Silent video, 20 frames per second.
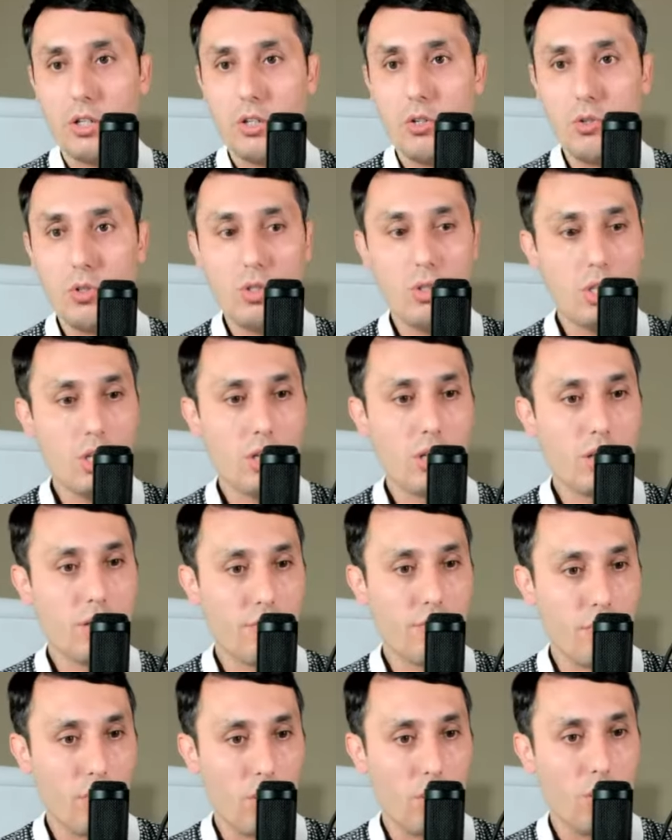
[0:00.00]
You you can
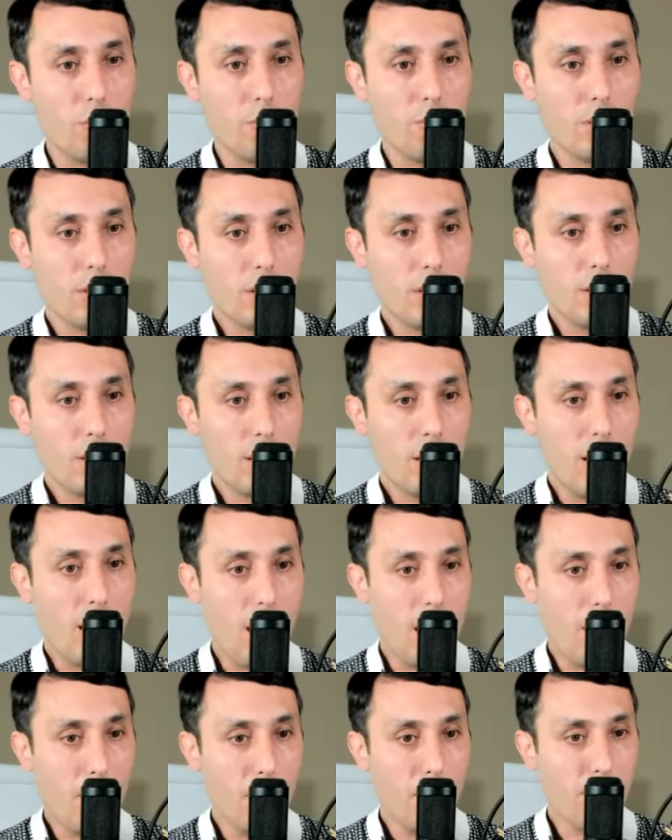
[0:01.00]
confirm,
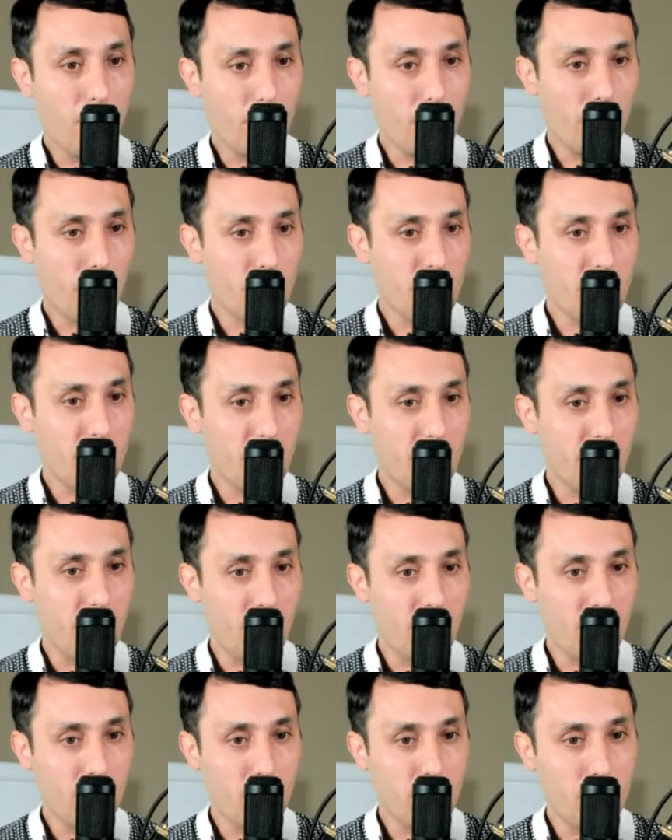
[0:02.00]
um, if I'm not mistaken.
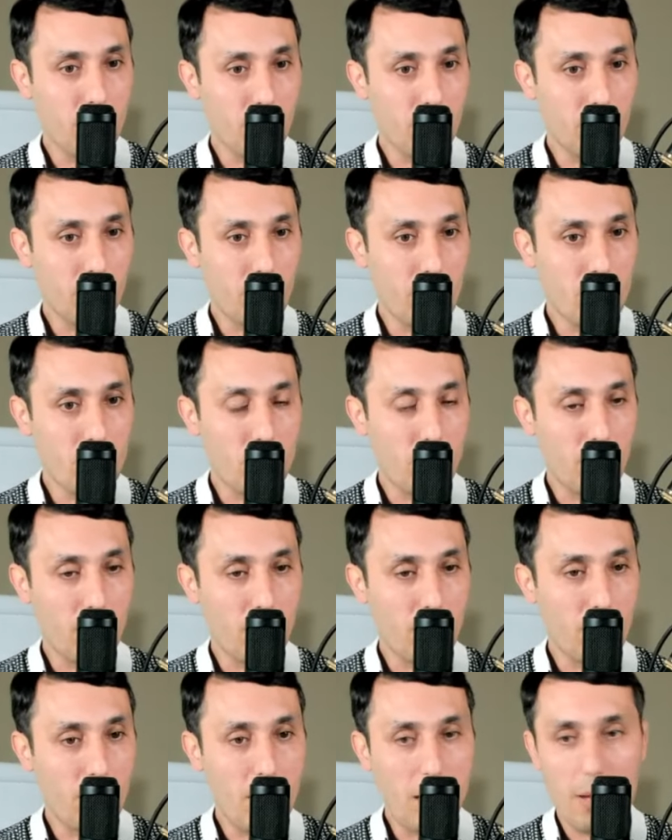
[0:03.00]
I think Lakisha,
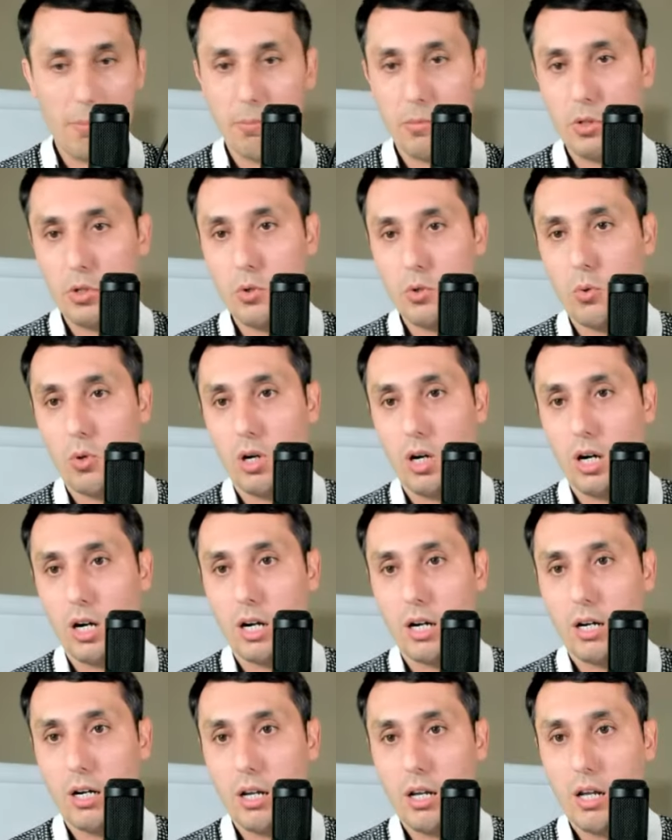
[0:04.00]
yep, you
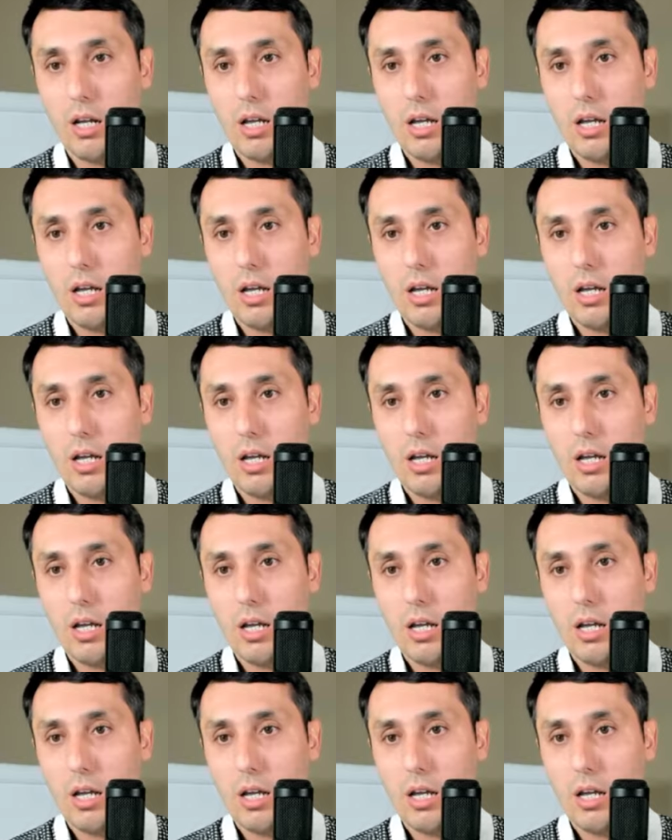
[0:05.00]
are.